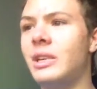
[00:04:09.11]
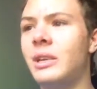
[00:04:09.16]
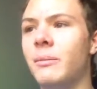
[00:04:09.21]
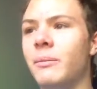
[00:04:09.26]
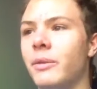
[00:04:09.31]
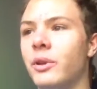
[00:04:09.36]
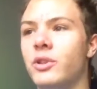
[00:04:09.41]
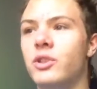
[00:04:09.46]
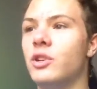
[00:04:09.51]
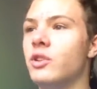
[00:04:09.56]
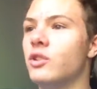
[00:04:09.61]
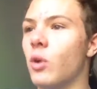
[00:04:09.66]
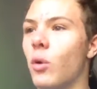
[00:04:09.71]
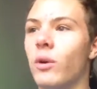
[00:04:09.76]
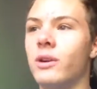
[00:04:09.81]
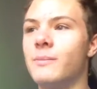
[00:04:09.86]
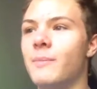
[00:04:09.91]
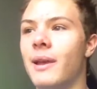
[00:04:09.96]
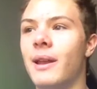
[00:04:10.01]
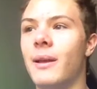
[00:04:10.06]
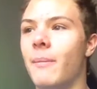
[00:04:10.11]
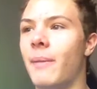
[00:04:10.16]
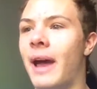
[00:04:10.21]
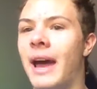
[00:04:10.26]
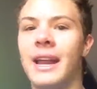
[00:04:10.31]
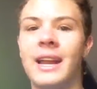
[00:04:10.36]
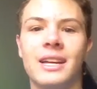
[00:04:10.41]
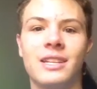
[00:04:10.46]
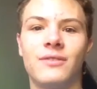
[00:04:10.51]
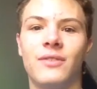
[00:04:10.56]
Mewtwo's always been a
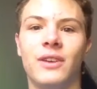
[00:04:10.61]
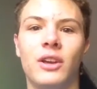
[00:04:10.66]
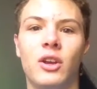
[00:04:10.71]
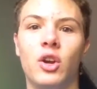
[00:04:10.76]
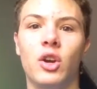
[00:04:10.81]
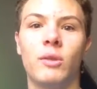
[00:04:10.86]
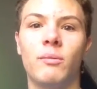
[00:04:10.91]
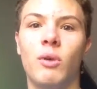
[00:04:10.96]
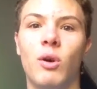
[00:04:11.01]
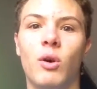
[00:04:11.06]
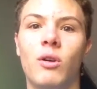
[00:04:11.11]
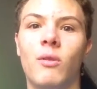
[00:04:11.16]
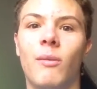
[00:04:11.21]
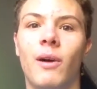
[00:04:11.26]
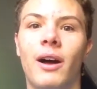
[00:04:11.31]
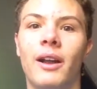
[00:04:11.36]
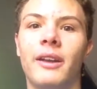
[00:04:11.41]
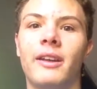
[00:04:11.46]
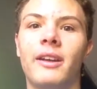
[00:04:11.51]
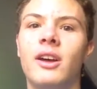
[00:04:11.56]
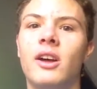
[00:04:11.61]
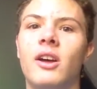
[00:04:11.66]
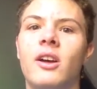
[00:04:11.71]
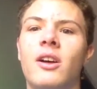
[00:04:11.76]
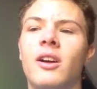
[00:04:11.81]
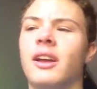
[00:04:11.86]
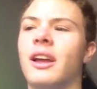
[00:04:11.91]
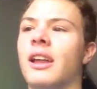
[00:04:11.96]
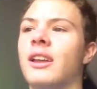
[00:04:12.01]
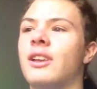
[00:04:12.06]
badass figure in Pokemon,
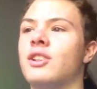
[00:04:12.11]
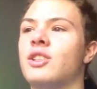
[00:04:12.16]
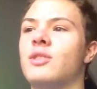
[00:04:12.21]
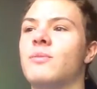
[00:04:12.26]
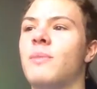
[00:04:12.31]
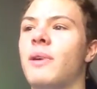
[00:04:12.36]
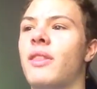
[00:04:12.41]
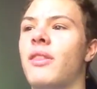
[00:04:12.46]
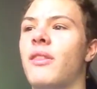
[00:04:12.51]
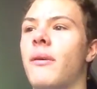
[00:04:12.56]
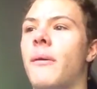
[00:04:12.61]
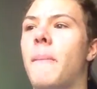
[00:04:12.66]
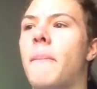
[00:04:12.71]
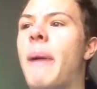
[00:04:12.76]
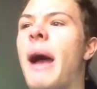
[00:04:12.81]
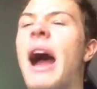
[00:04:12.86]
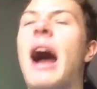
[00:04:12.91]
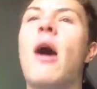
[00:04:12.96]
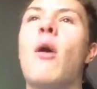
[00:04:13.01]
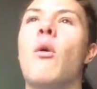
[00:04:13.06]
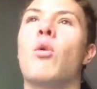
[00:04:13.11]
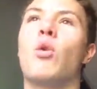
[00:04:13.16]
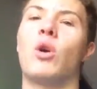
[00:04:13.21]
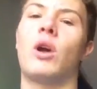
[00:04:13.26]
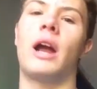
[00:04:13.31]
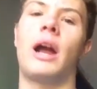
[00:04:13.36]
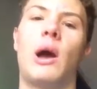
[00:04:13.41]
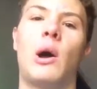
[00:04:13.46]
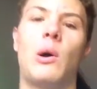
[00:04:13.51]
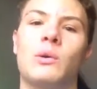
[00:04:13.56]
kind of just been the
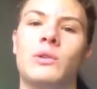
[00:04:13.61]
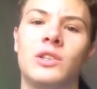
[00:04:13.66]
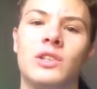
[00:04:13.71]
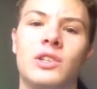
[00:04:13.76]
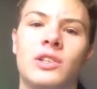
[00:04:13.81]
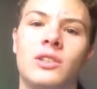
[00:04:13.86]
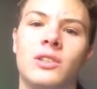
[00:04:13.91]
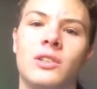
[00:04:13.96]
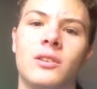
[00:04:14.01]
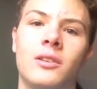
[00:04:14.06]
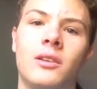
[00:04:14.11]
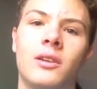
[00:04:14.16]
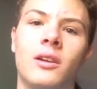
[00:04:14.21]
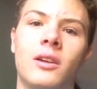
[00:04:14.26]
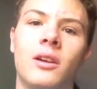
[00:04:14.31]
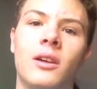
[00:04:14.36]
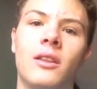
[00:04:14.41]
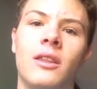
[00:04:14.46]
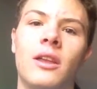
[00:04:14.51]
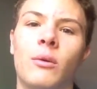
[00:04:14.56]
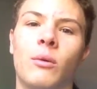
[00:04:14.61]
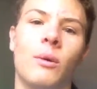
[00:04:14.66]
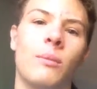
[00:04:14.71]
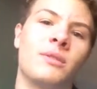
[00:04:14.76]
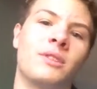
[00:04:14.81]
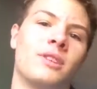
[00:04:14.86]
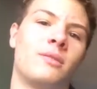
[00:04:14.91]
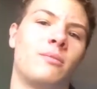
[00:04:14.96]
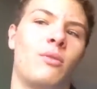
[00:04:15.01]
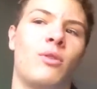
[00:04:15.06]
powerhouse that
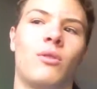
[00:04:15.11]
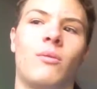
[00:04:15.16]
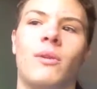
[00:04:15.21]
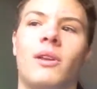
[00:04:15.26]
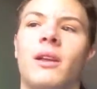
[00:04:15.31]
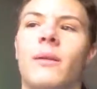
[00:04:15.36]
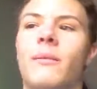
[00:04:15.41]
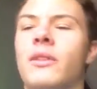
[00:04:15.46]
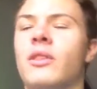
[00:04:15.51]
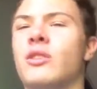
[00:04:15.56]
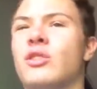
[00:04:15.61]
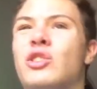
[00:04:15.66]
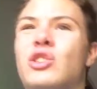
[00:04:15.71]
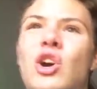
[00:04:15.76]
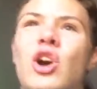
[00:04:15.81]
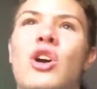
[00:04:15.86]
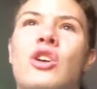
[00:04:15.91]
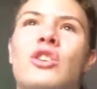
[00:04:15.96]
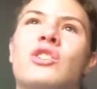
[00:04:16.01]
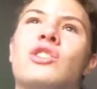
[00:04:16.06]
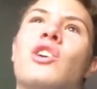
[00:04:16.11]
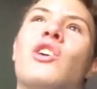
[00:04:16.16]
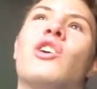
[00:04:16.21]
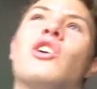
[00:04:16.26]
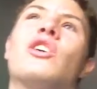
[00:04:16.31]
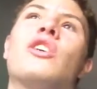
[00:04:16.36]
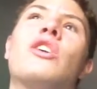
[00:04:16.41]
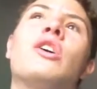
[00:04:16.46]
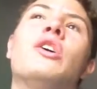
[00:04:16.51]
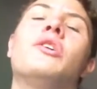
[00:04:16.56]
represents Pokemon. There's
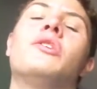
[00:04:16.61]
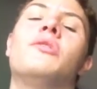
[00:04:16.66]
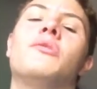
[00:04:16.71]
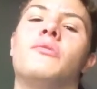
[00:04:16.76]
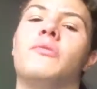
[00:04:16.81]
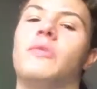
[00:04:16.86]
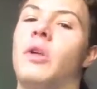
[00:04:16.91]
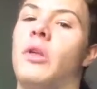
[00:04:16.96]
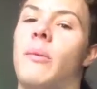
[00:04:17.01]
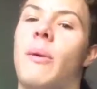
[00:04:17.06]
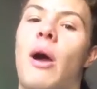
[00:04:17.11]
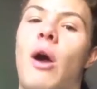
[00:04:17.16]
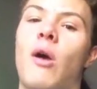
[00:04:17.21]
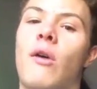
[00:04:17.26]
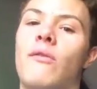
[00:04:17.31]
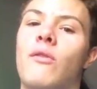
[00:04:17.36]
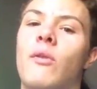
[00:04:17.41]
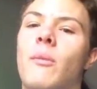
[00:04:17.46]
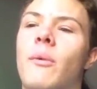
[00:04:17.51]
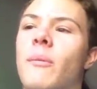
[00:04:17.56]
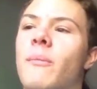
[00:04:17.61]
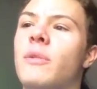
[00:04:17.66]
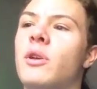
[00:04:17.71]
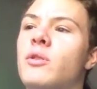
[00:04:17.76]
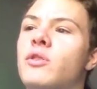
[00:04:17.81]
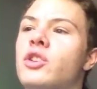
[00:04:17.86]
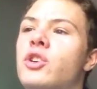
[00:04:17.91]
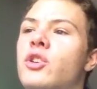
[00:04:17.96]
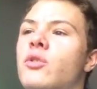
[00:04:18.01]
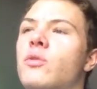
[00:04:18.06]
Charizard, really powerful, but
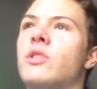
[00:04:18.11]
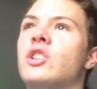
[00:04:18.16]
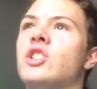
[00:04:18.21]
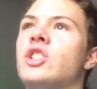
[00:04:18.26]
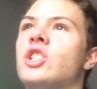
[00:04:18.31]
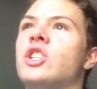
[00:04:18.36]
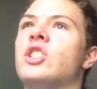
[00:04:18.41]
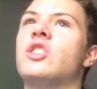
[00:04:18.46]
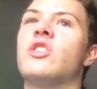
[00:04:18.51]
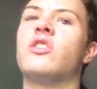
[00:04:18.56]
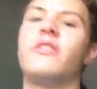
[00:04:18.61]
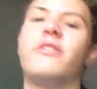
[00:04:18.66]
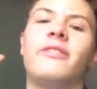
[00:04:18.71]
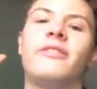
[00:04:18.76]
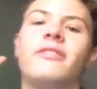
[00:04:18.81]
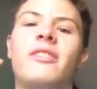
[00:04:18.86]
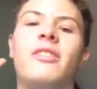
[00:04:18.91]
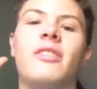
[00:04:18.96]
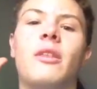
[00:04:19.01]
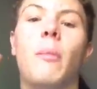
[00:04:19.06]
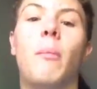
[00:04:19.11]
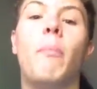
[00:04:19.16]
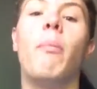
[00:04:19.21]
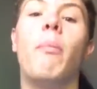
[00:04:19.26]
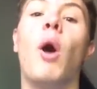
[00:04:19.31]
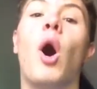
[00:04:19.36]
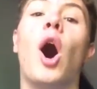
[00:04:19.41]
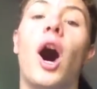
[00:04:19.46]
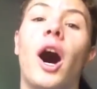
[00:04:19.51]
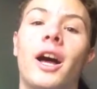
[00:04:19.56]
Mewtwo was just the
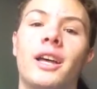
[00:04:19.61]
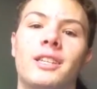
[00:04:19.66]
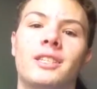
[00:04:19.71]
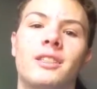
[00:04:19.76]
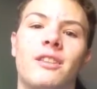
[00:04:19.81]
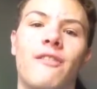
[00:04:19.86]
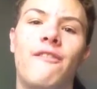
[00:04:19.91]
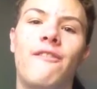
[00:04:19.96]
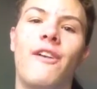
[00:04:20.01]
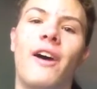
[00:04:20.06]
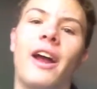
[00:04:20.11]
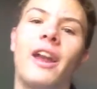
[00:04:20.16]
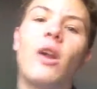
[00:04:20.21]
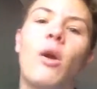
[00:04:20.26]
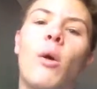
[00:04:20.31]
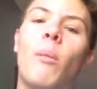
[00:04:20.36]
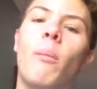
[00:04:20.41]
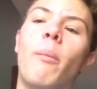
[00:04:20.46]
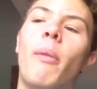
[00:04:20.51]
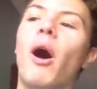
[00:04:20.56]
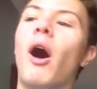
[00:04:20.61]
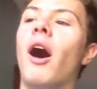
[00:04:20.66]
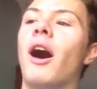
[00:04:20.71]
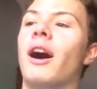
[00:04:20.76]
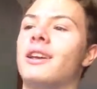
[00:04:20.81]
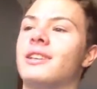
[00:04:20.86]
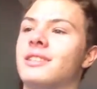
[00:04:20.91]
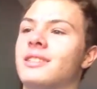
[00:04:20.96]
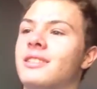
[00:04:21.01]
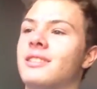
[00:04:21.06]
boss, the final
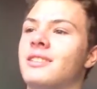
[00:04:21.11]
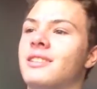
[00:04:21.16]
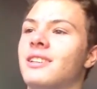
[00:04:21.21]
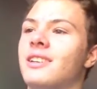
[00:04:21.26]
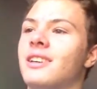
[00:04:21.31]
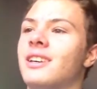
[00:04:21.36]
boss.